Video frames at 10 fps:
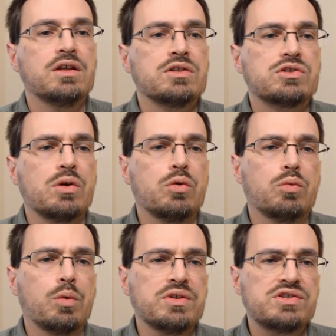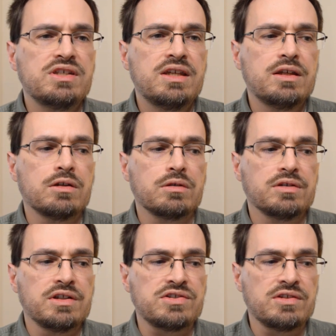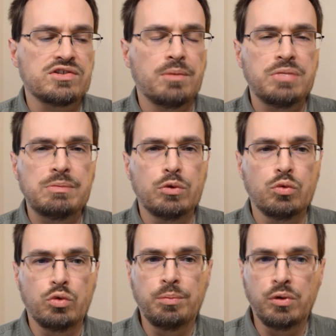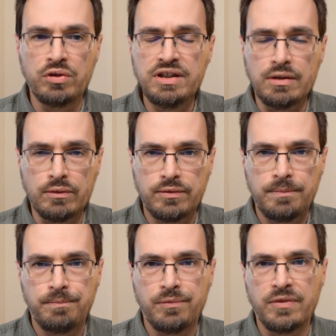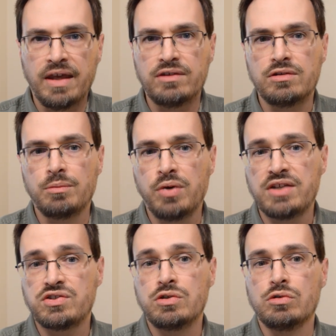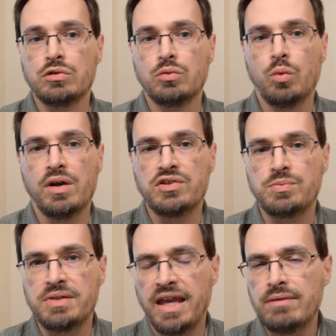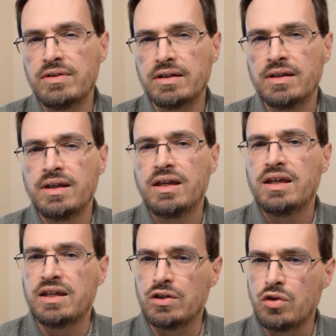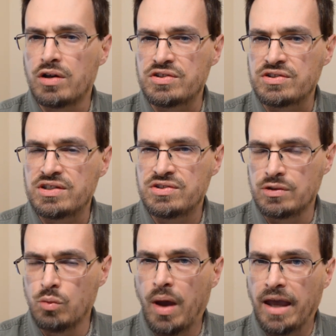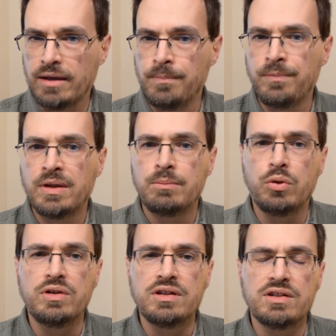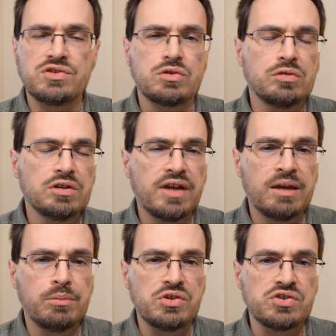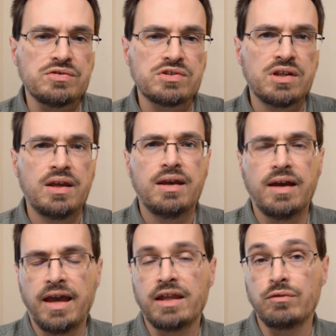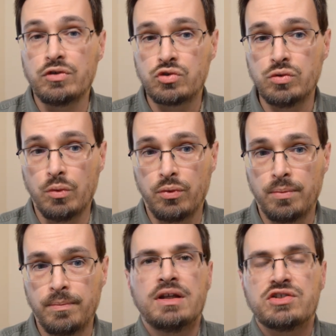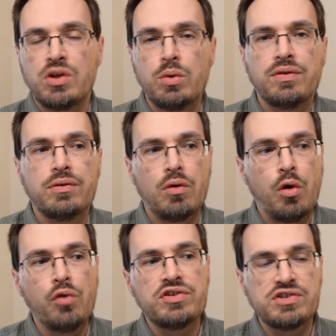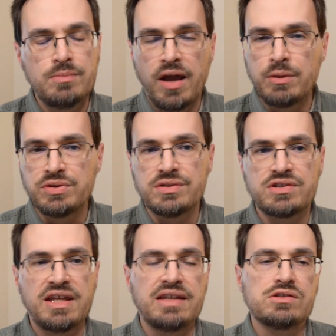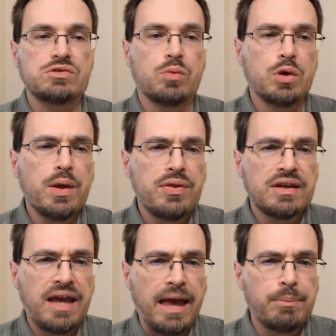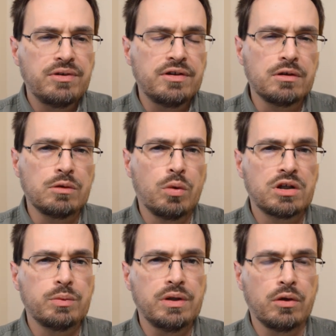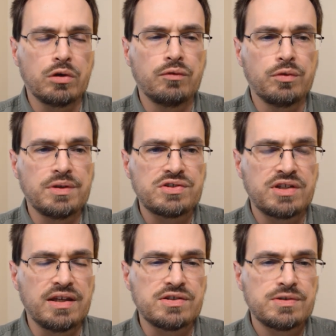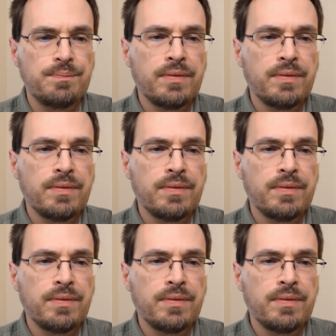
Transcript: So what we see here is that some people would believe that the prosecutor was behaving in a narcissistic way, putting his career ambitions ahead of the truth. So with all this in mind with this case, what do I think happened here and what can we learn from this case?